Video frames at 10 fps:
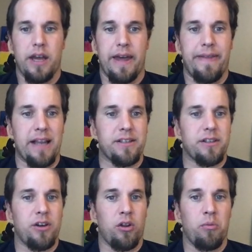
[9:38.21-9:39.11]
And that's
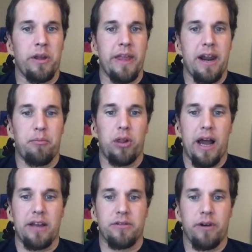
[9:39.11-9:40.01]
the only one that
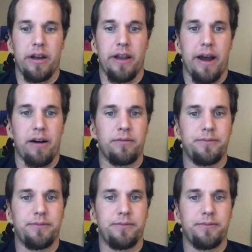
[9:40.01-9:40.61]
applies right now.